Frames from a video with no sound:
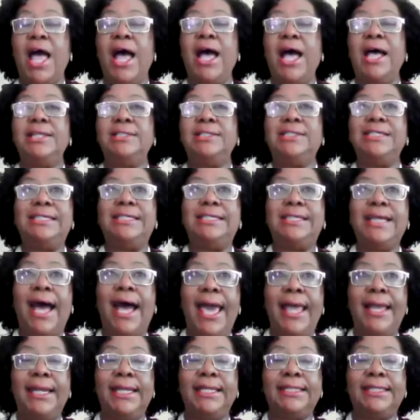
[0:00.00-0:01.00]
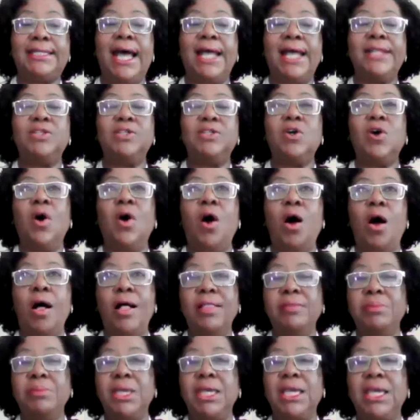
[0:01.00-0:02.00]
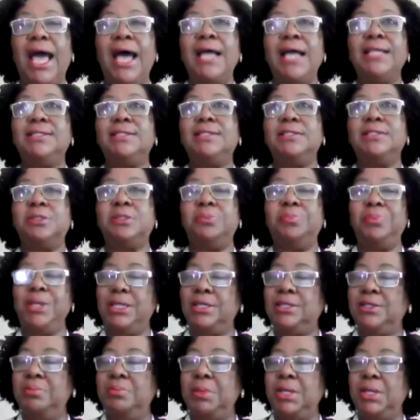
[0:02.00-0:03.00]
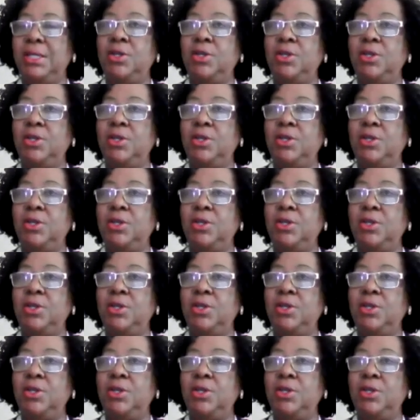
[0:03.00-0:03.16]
and to dial it and to call me and to speak to me.